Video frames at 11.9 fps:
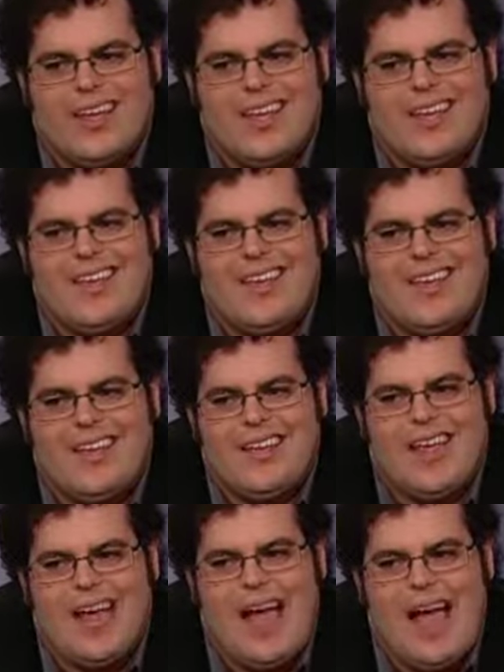
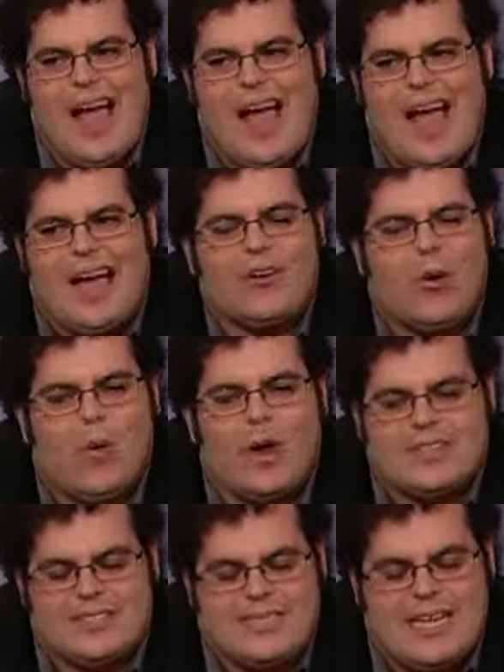I don't want
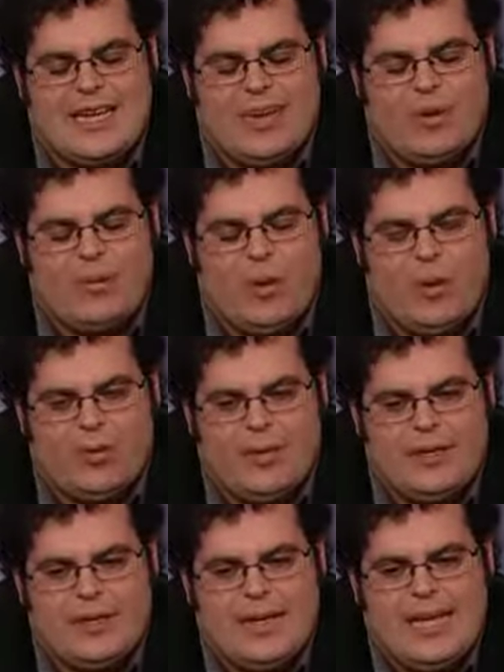to stand on a
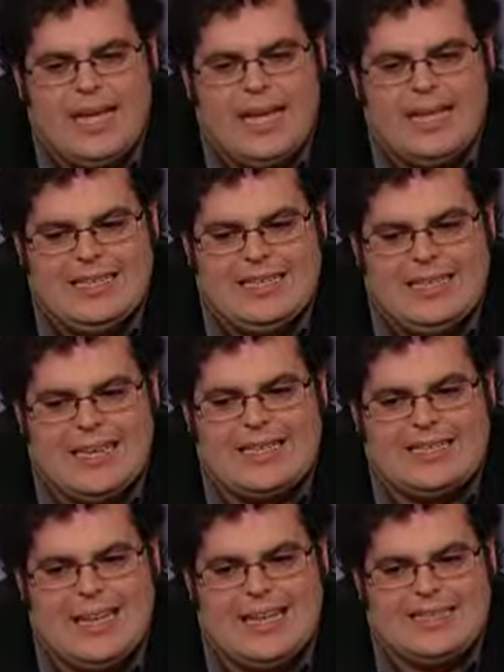pulpit and
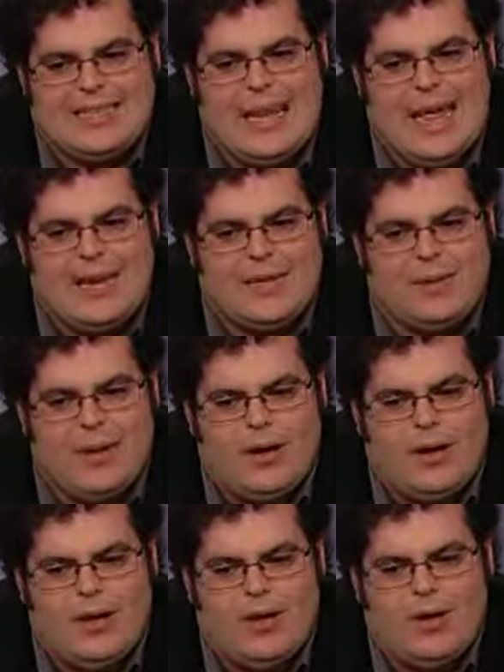dictate to
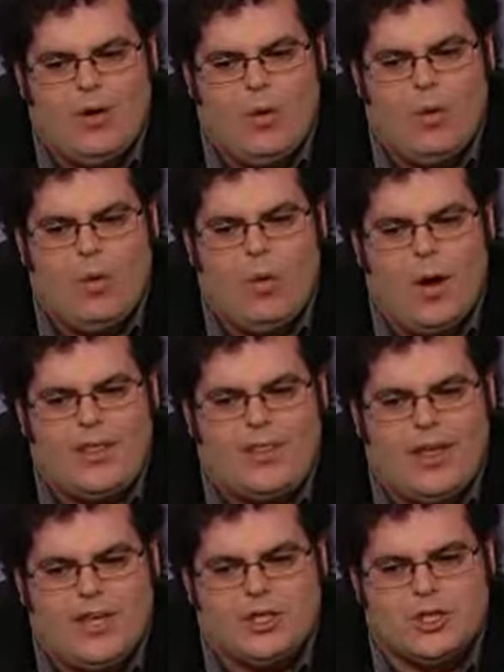anybody what
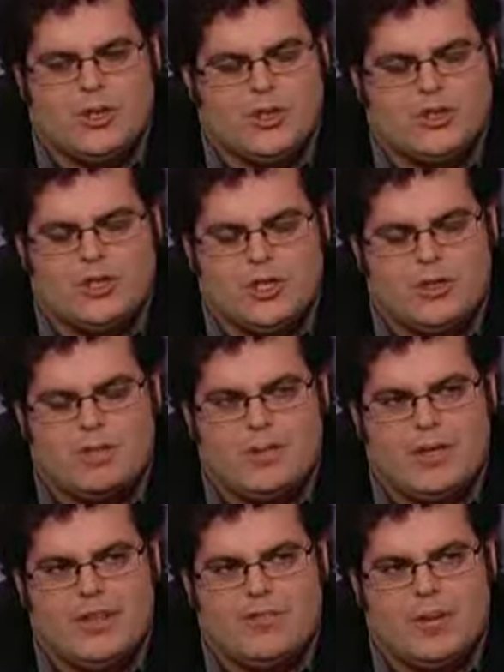they should and shouldn't
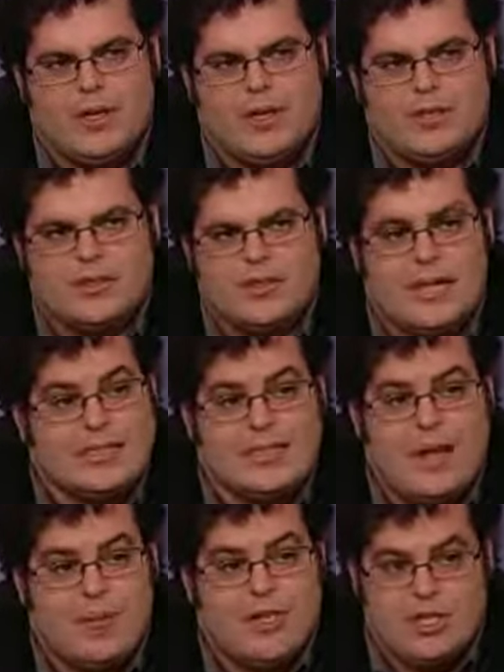believe, because that's
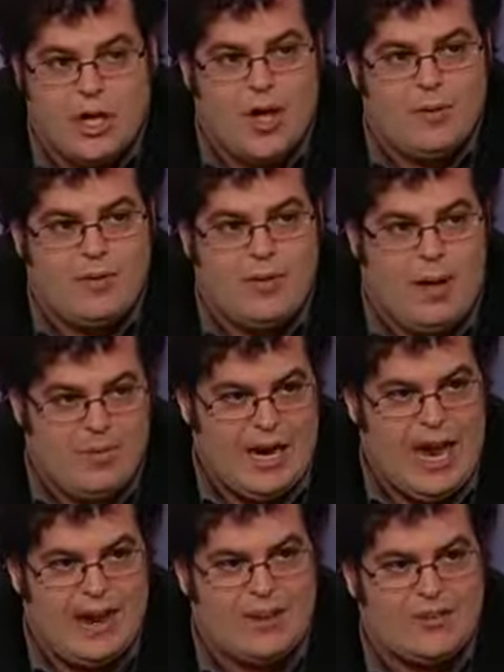not my job. I'm an
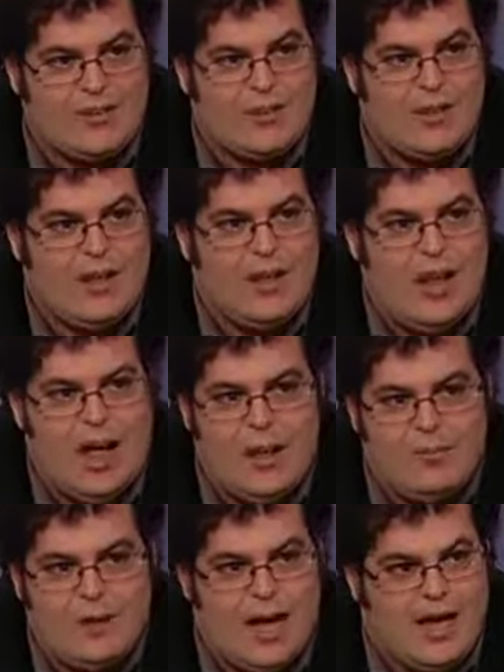actor.
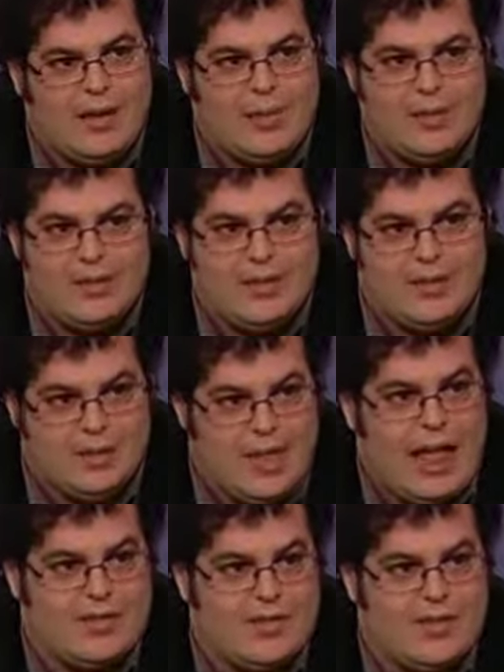I'm not a political
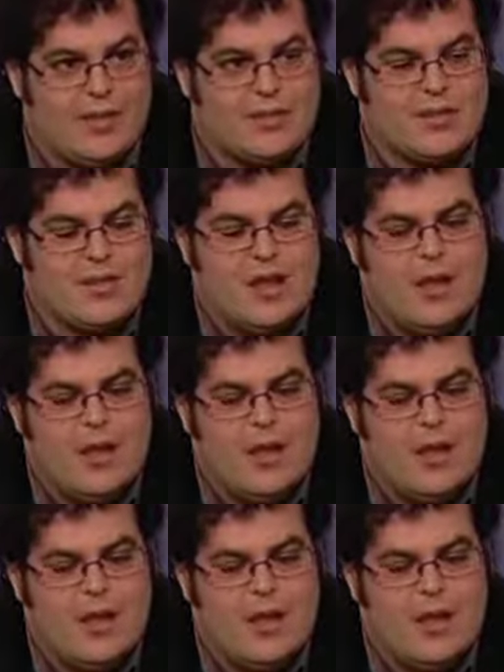activist. Mm-hmm.